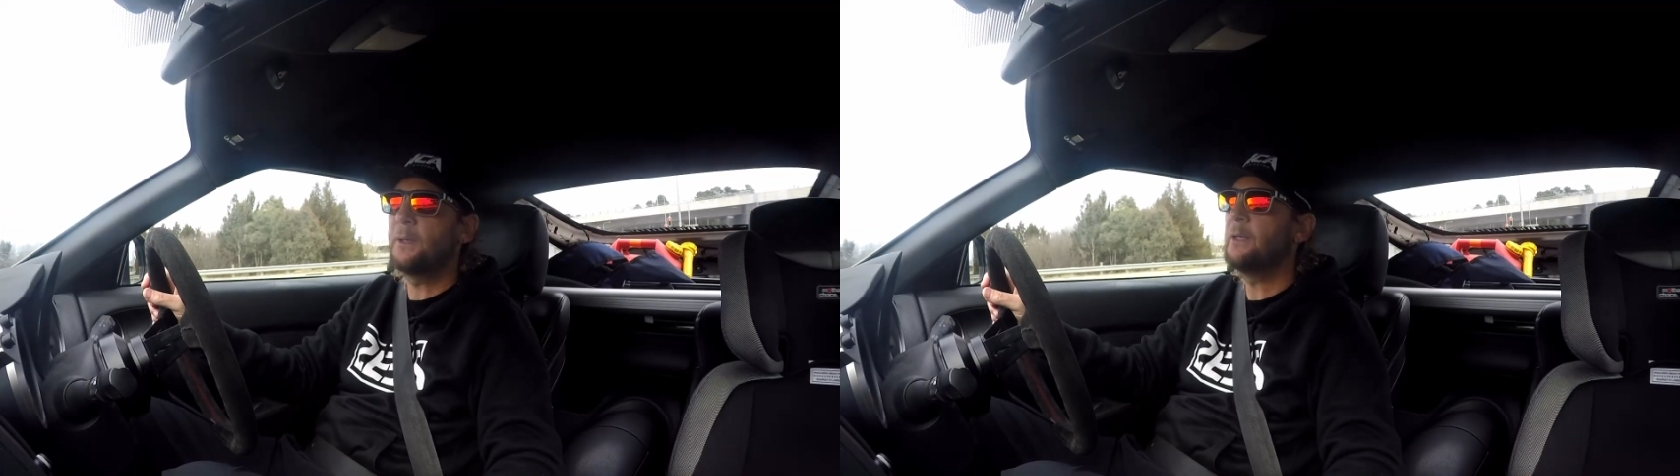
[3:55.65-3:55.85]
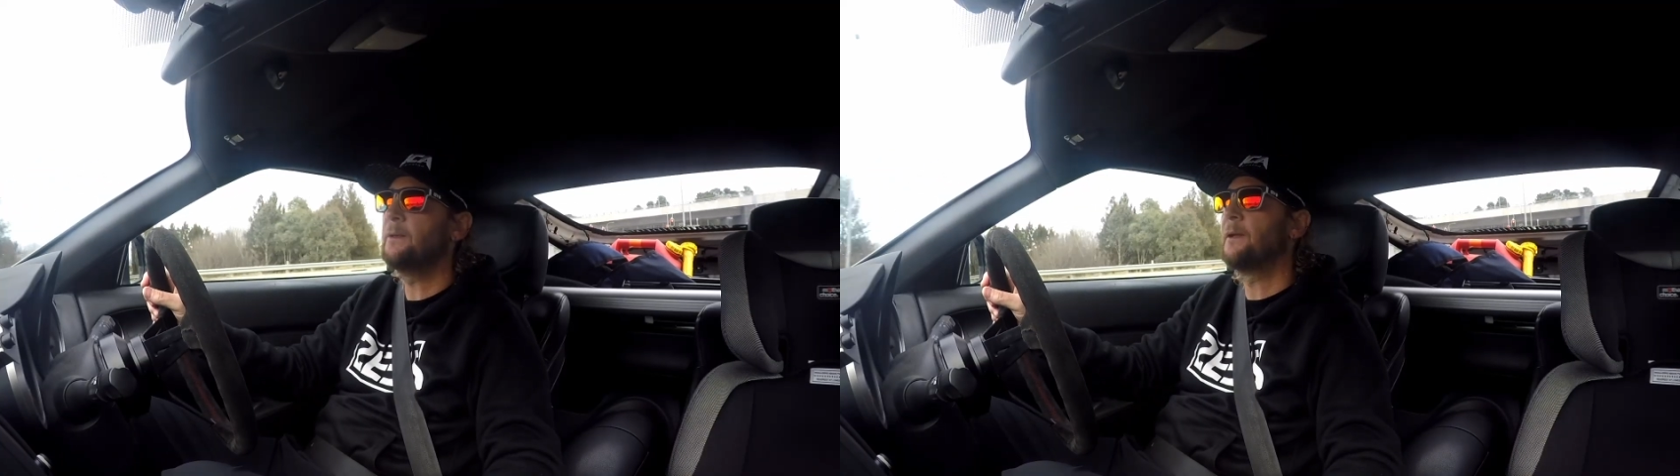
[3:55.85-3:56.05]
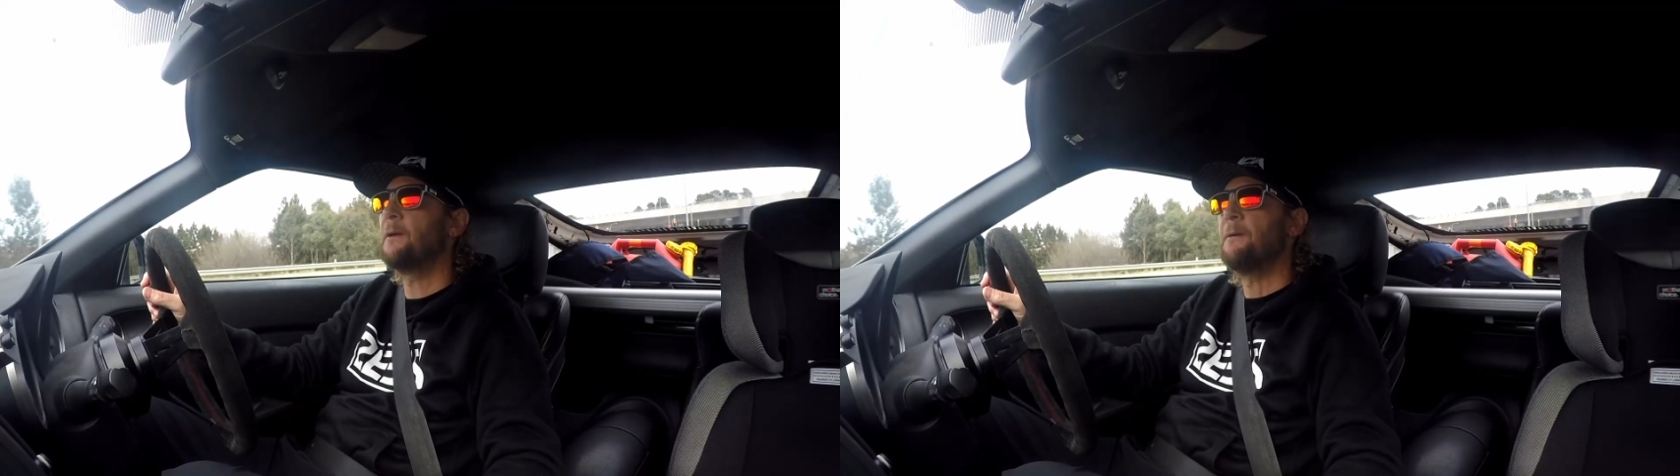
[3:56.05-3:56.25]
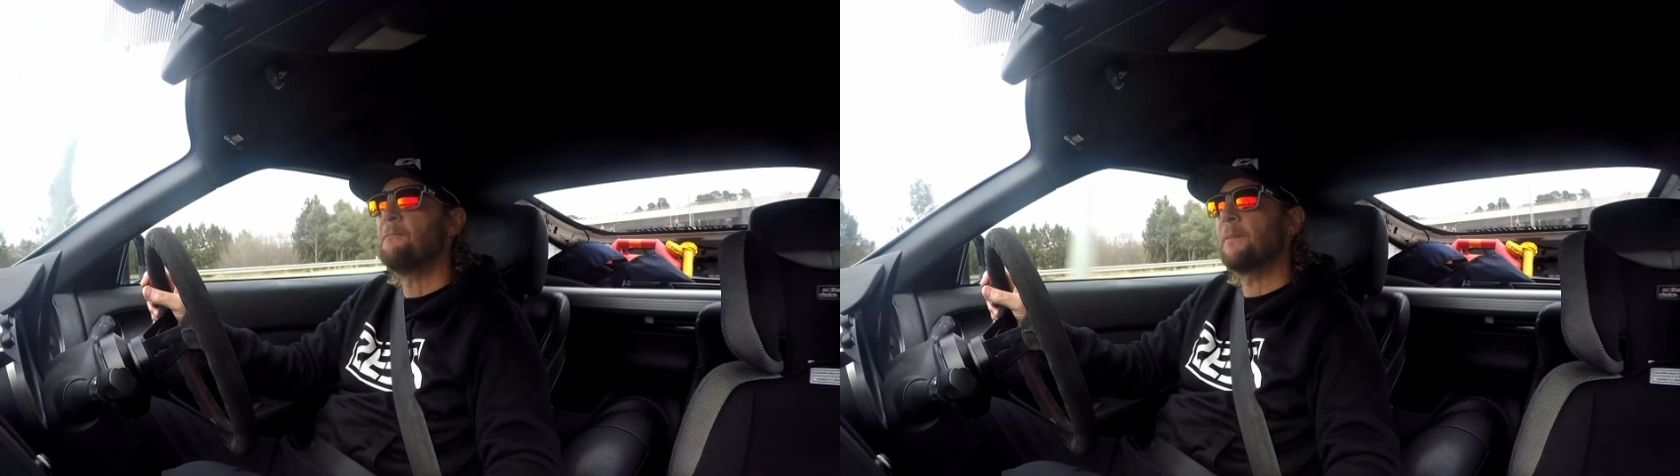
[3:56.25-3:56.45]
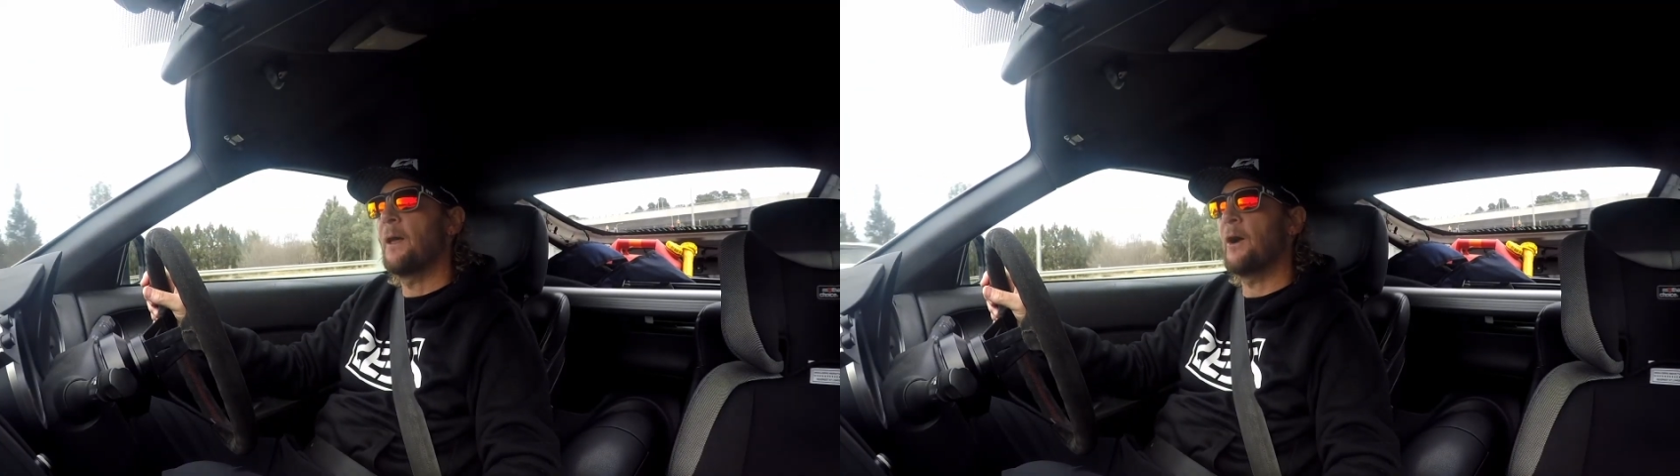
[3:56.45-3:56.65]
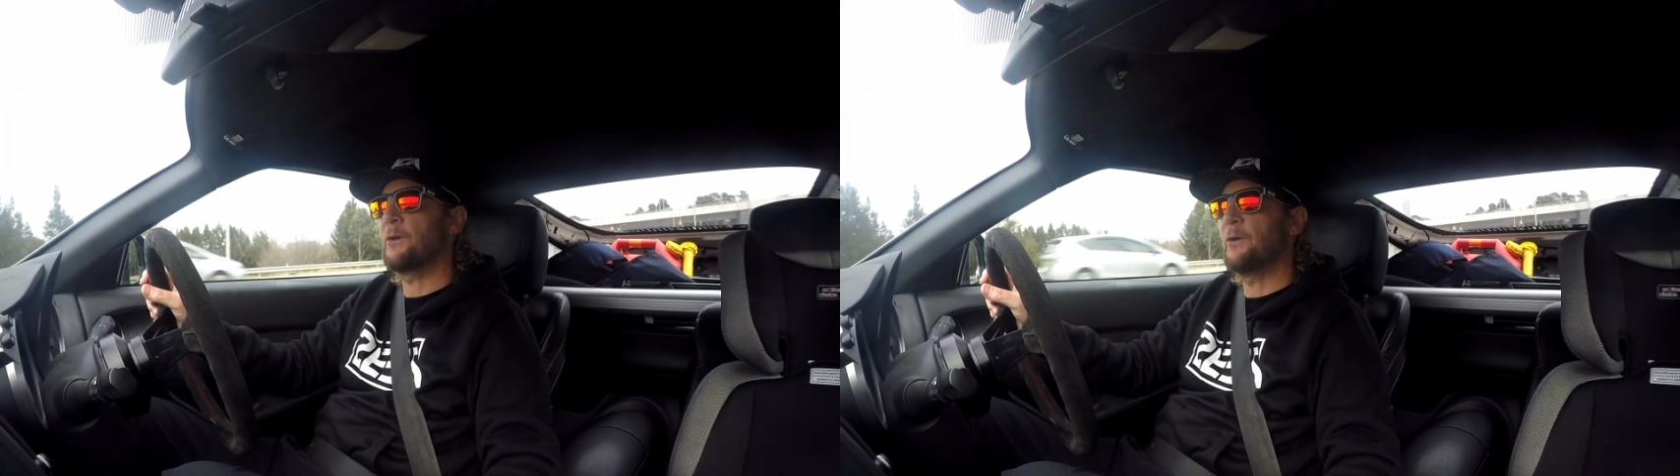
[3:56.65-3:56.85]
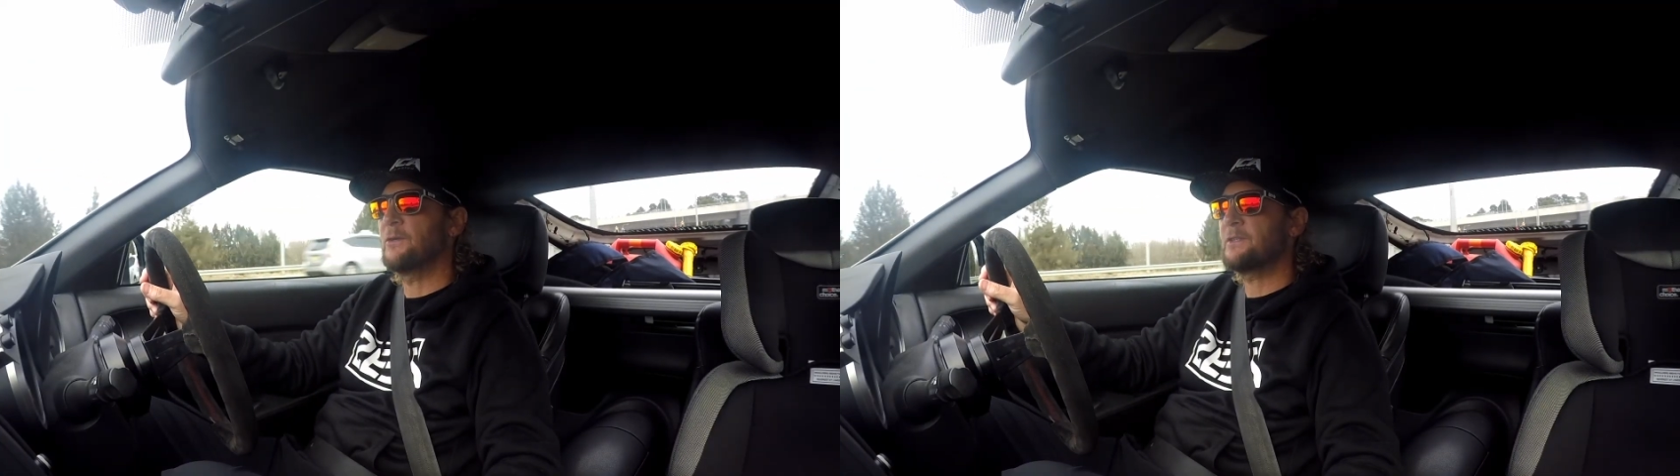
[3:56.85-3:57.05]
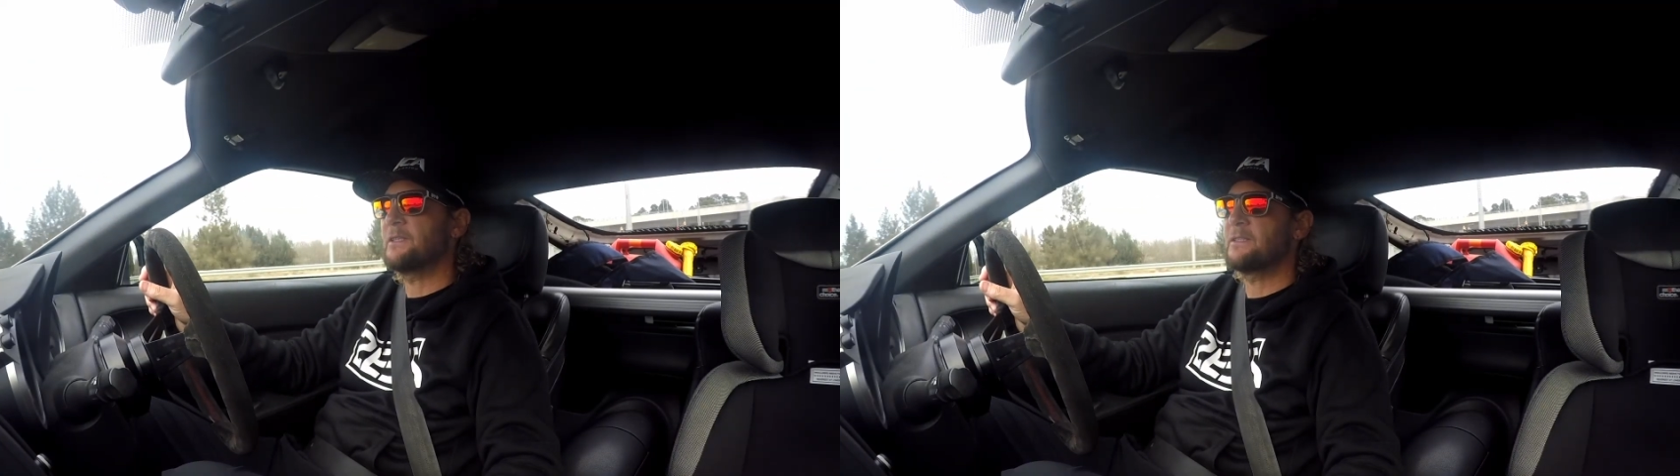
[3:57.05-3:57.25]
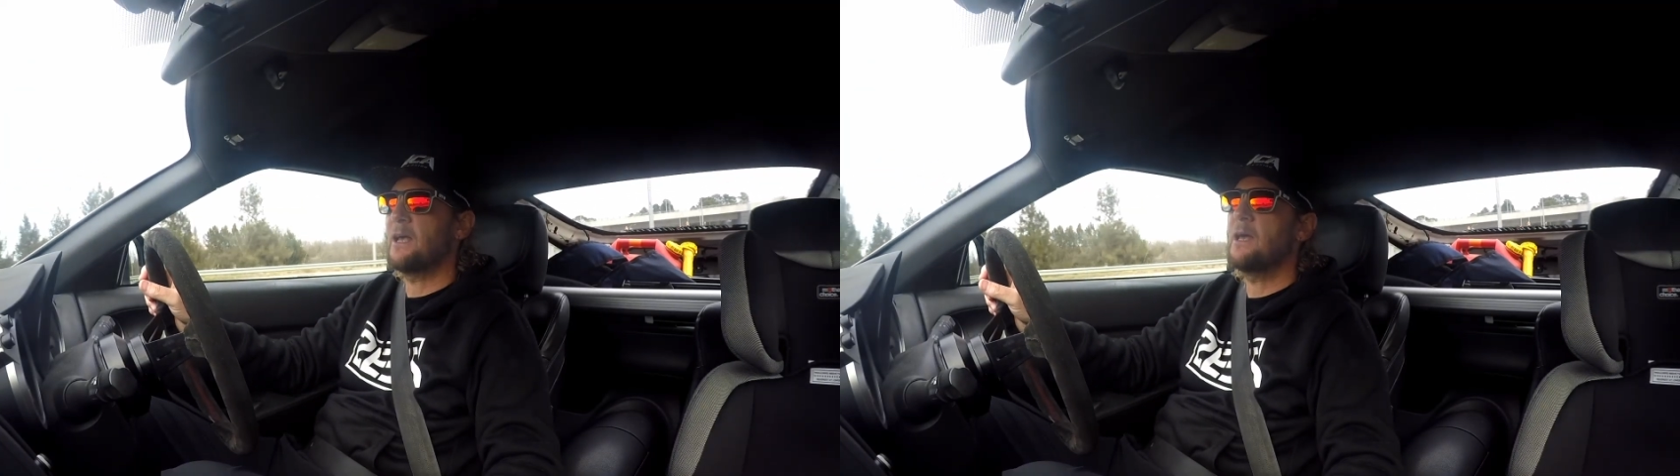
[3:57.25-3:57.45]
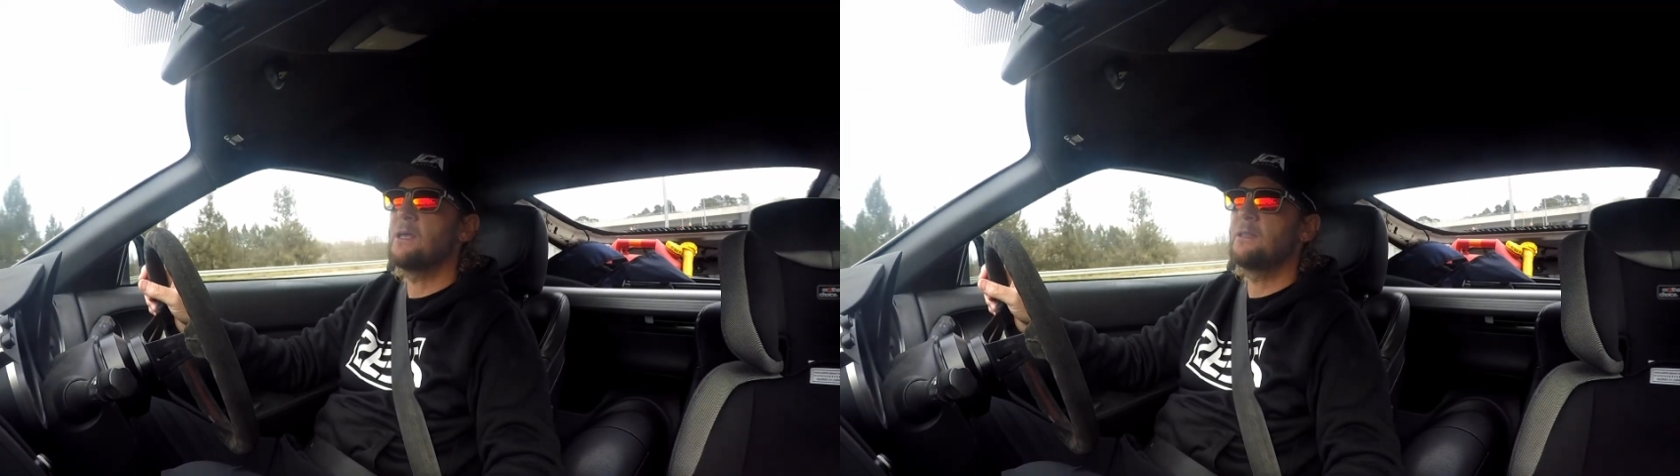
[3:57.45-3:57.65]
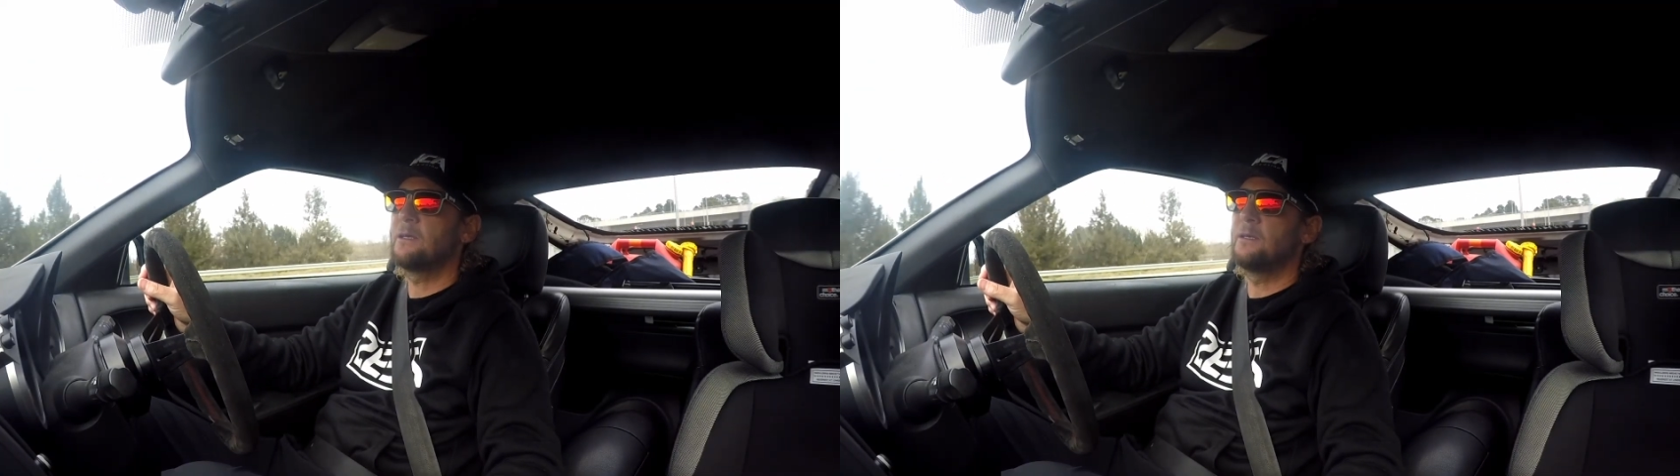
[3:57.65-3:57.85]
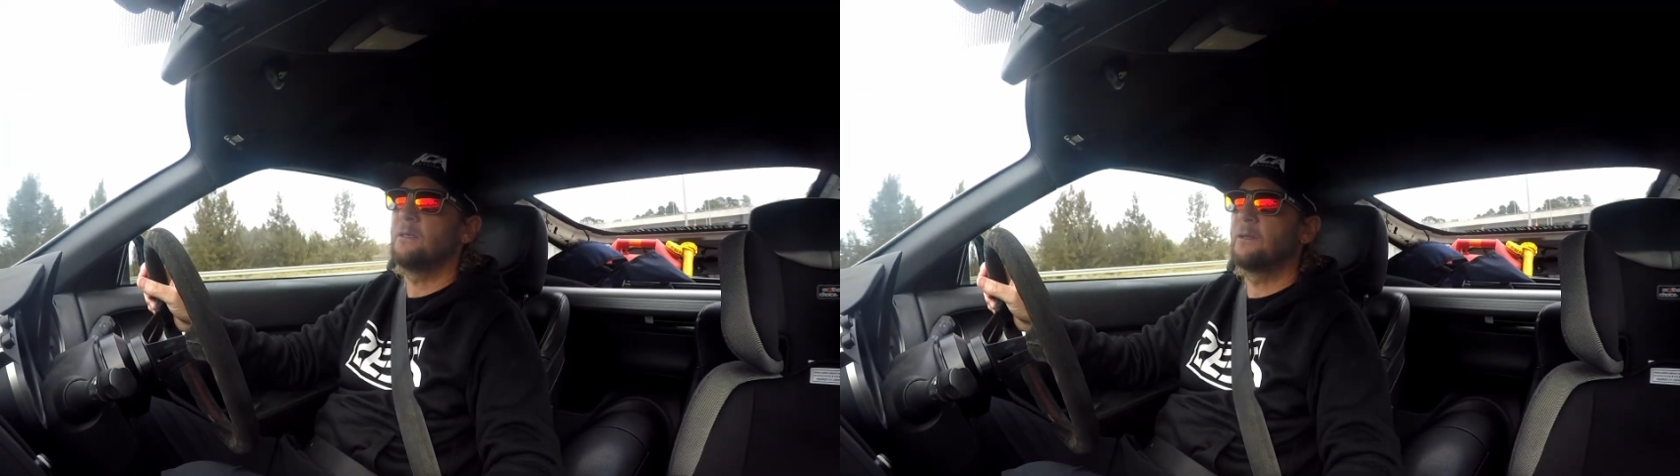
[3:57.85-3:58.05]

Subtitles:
And I can honestly say that